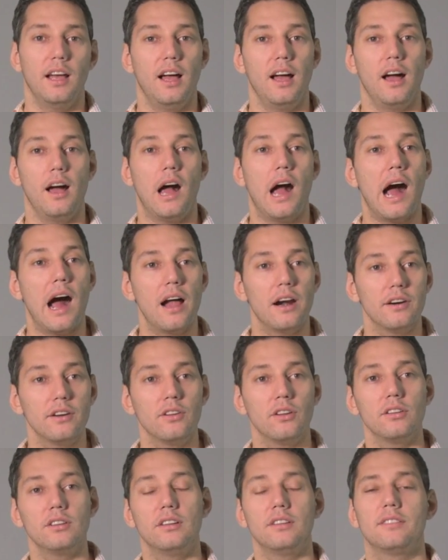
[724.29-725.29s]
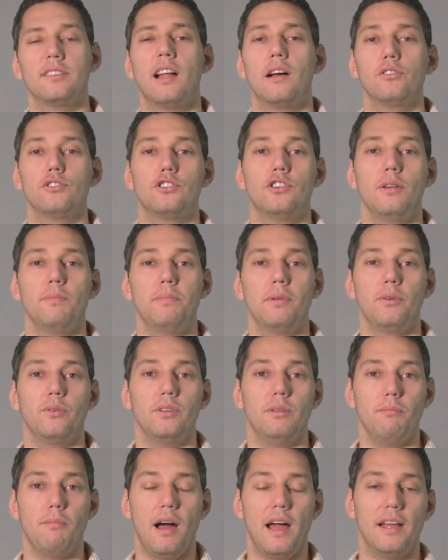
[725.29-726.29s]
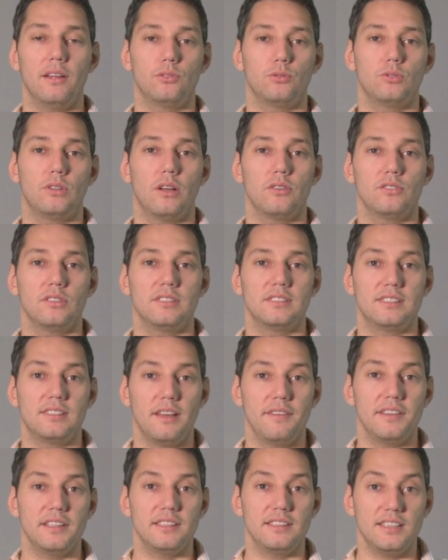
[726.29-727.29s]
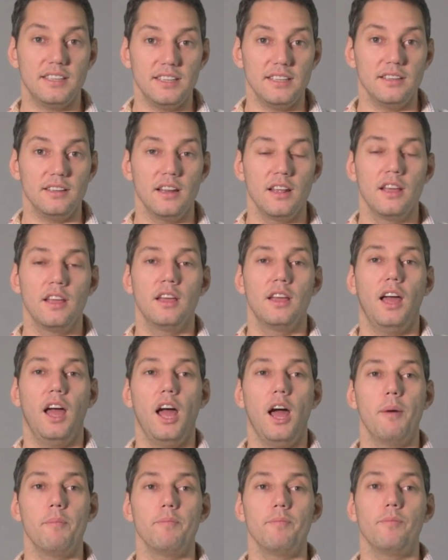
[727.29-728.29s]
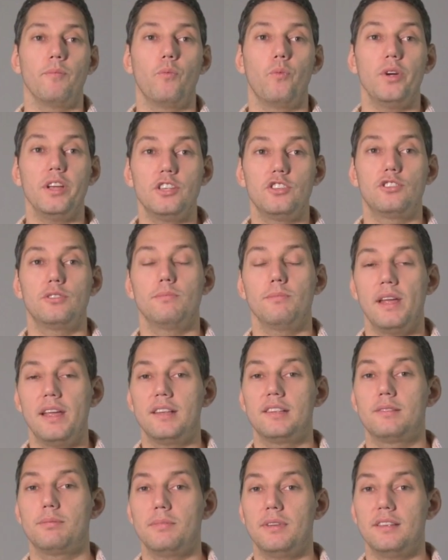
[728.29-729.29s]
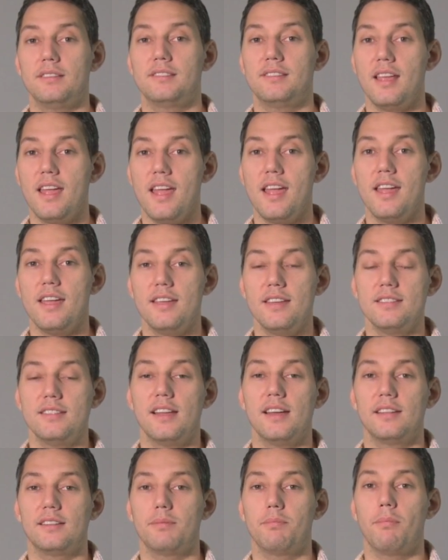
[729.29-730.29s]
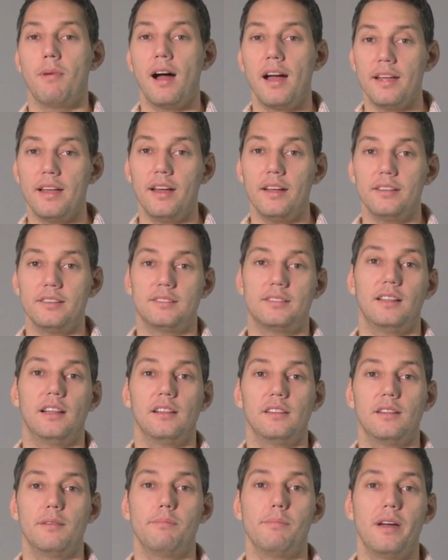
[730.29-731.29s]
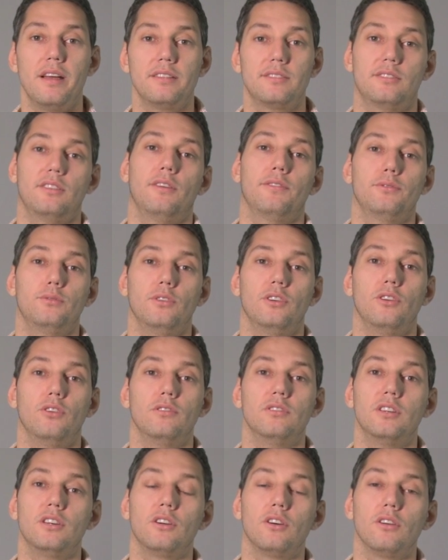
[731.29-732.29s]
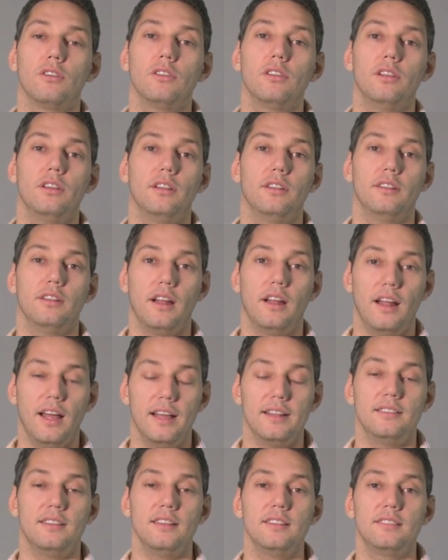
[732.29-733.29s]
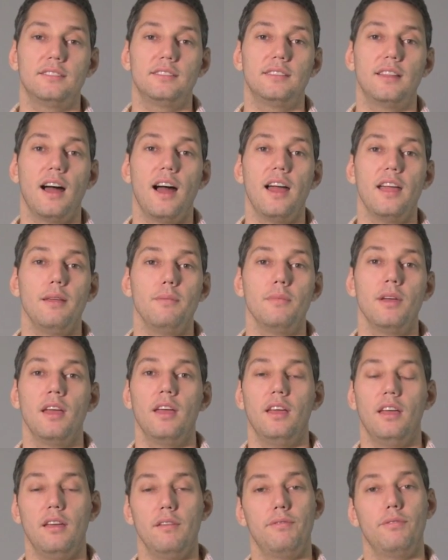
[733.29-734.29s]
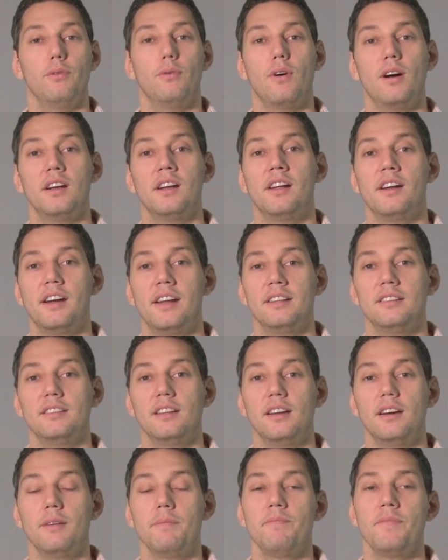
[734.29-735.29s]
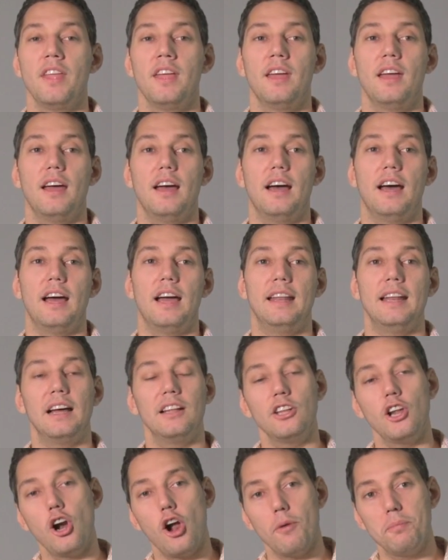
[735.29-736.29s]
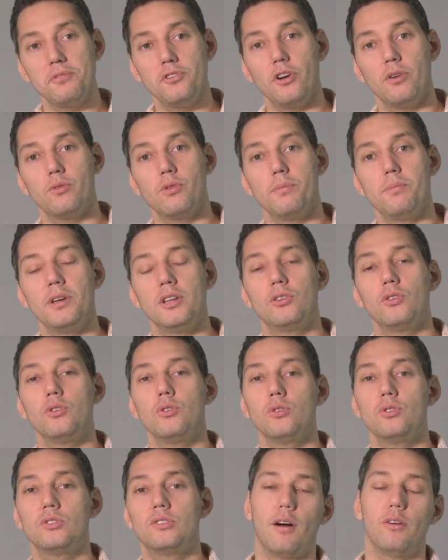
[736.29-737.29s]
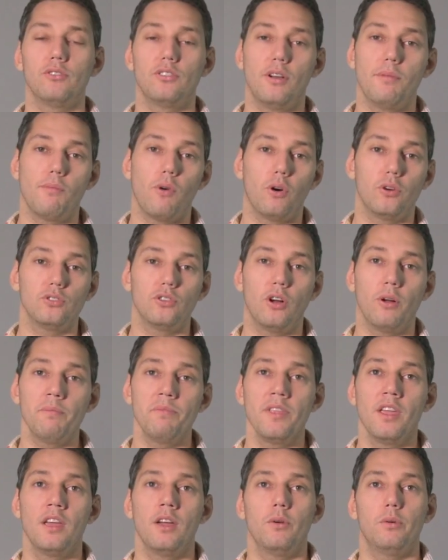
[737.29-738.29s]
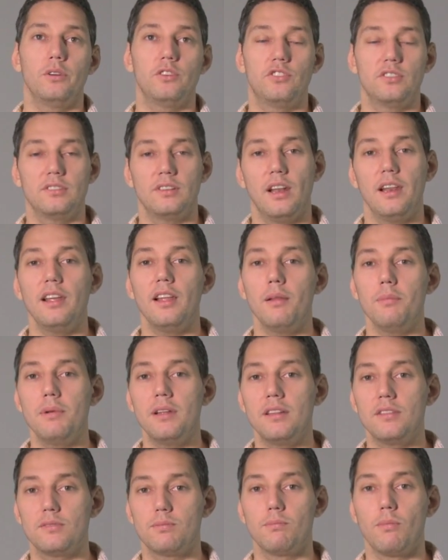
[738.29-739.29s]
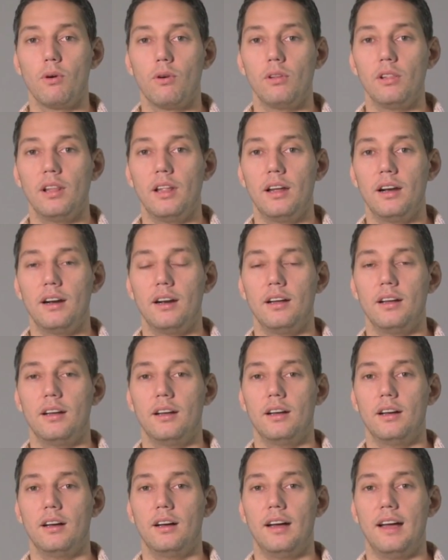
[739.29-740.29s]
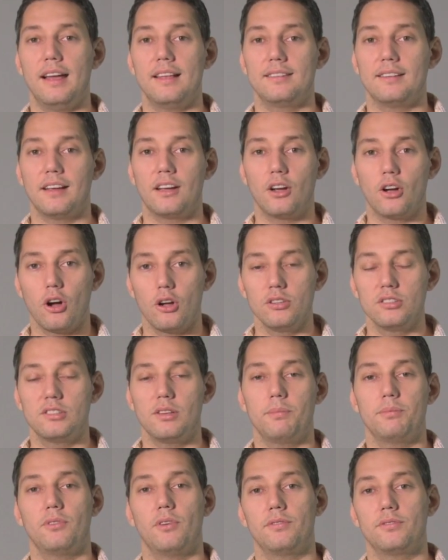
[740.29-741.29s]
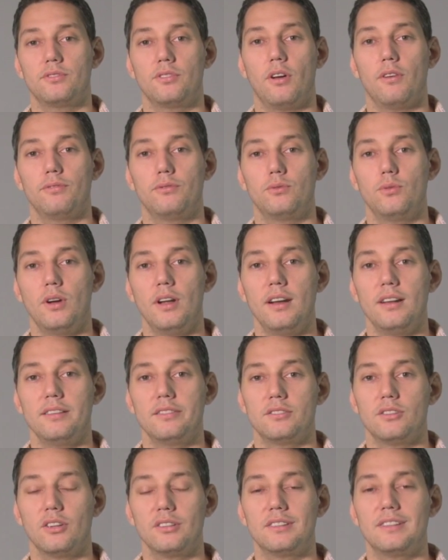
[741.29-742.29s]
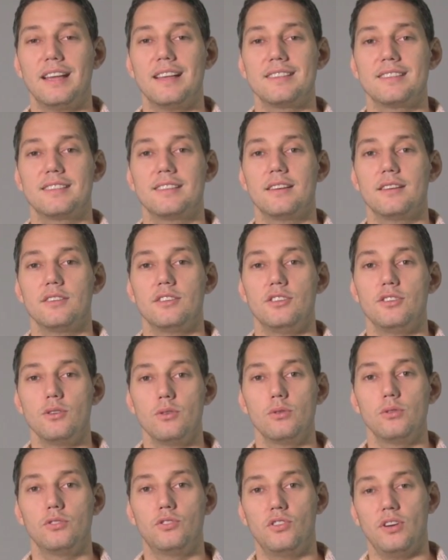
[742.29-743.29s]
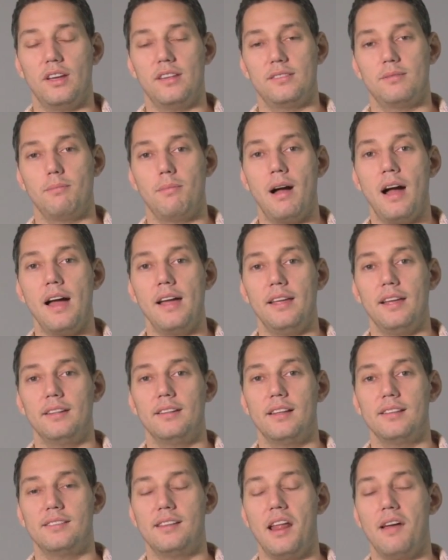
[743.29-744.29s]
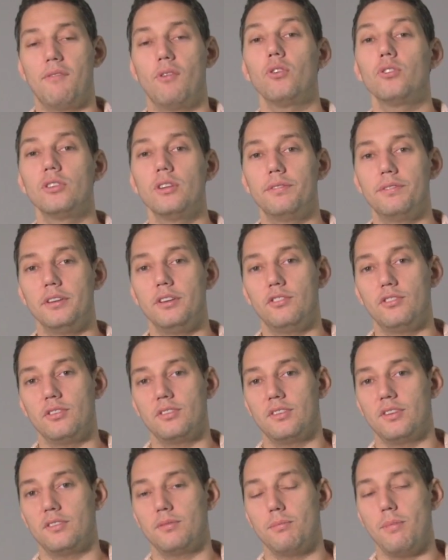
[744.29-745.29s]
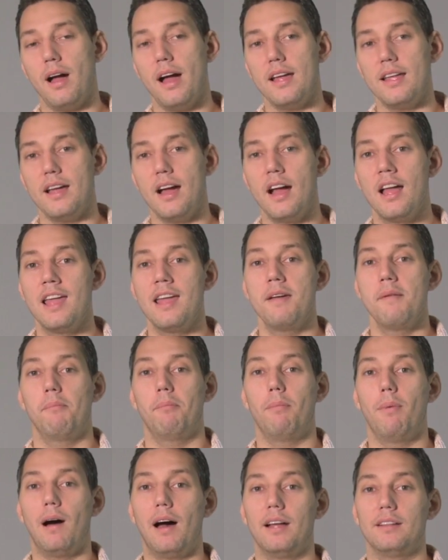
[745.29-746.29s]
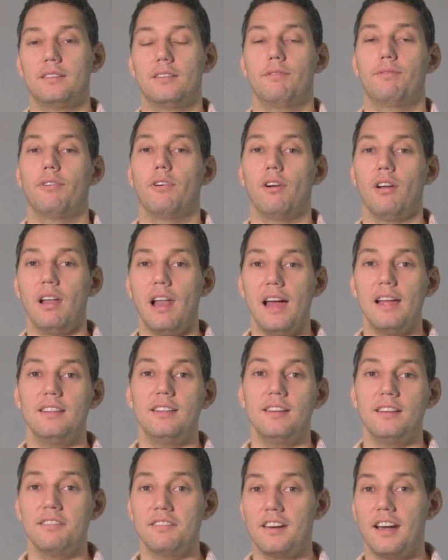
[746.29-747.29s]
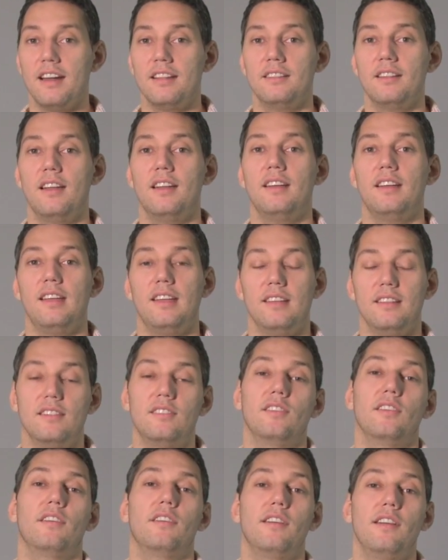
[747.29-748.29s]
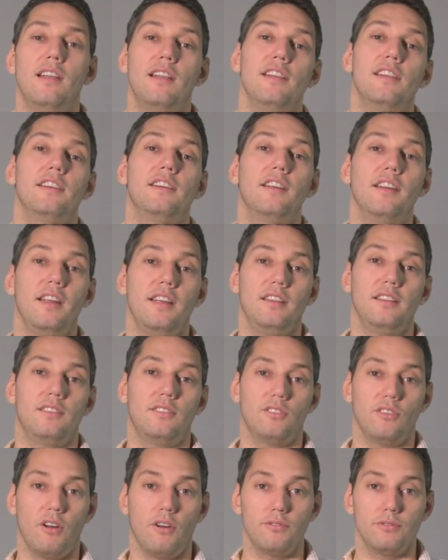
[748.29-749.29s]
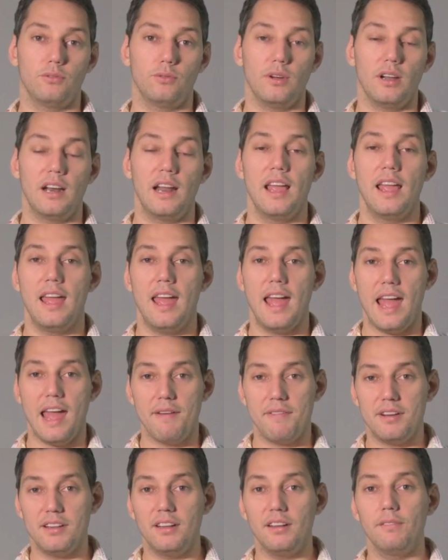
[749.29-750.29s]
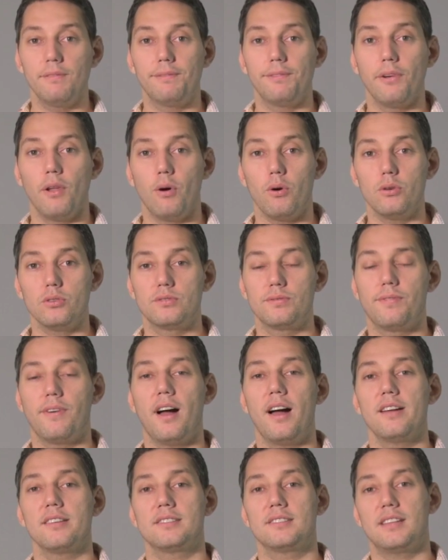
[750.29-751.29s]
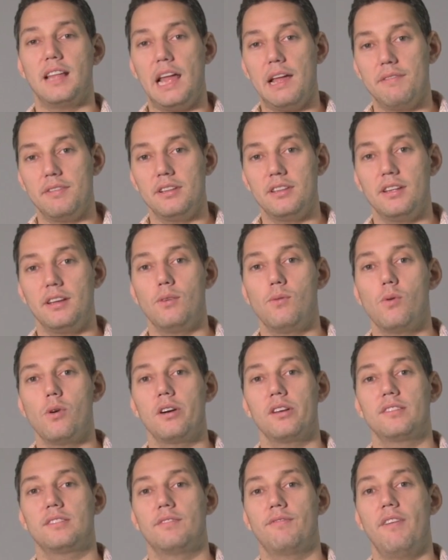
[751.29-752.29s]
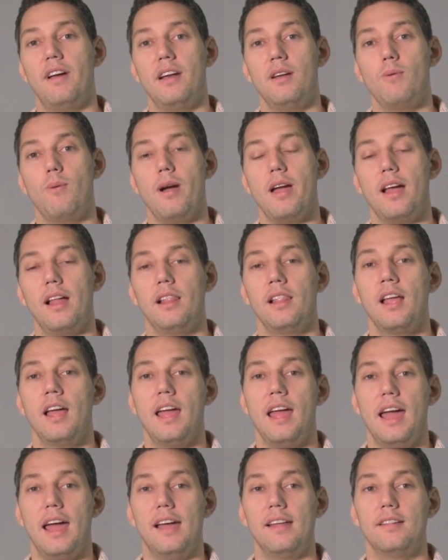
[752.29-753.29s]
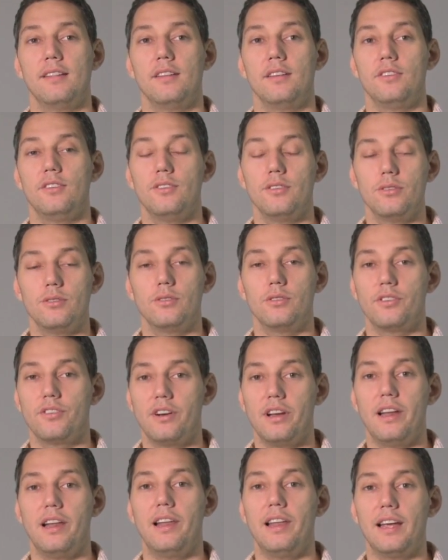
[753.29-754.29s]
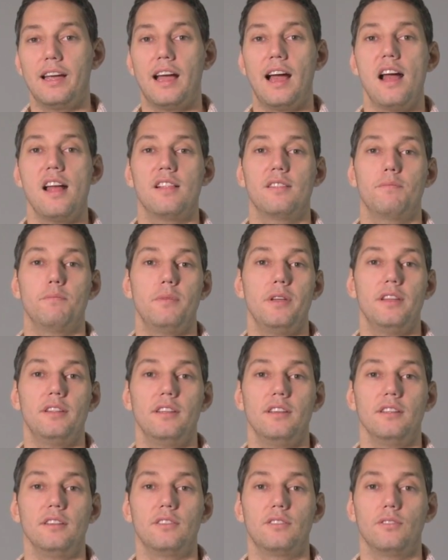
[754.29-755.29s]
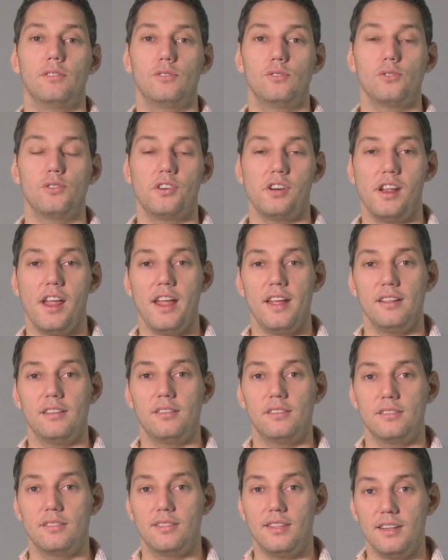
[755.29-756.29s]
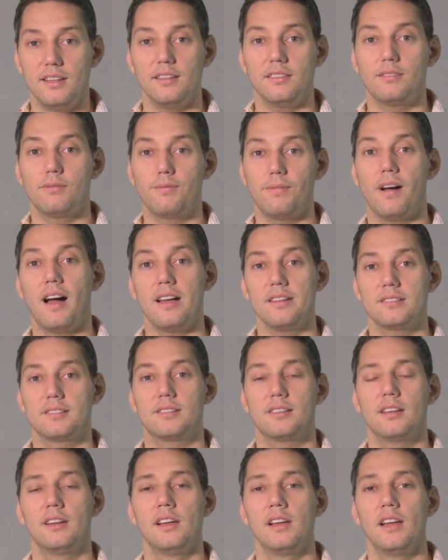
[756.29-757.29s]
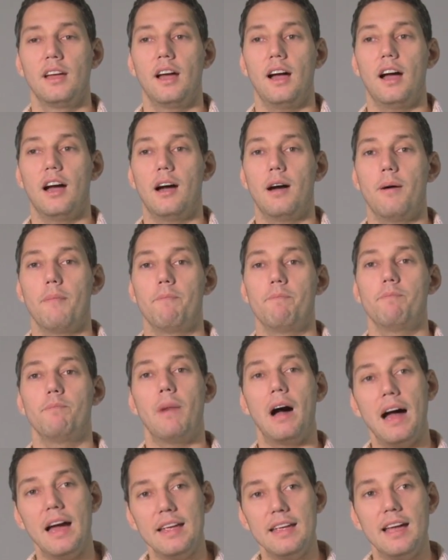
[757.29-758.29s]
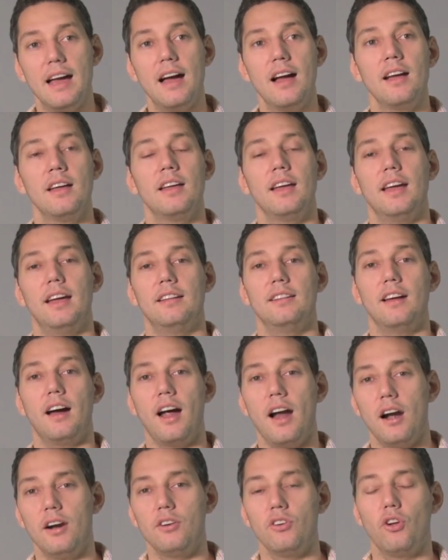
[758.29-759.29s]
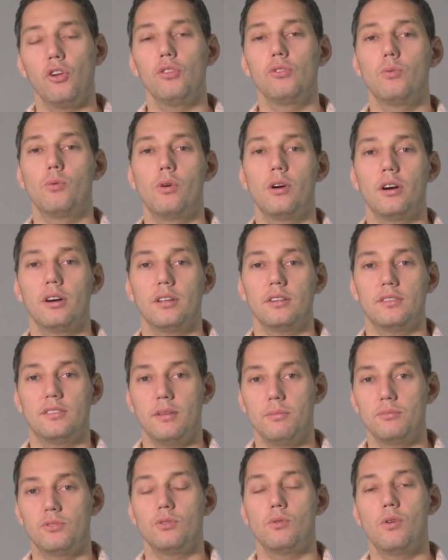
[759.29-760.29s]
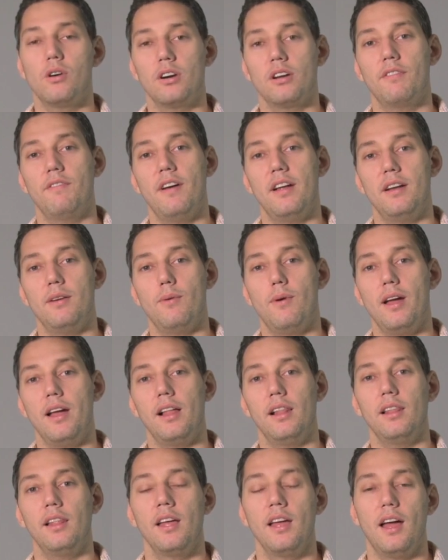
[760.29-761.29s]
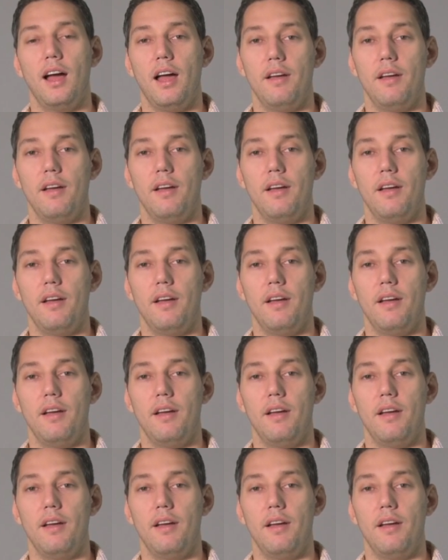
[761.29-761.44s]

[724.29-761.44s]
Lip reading: Arnold is now shipping with Maya 2017, which makes me say that Maya is still the best software overall at this time if you want to render. Another option would be to use Foundry Modo, which is a little bit smaller as a concept of software. It's not as huge as Maya, doesn't have all the features as Maya, but for lighting and rendering is a really great software. Everything flows fast, everything works very well, and you really can't beat it to create things fast. Maya and Arnold seem to work very well.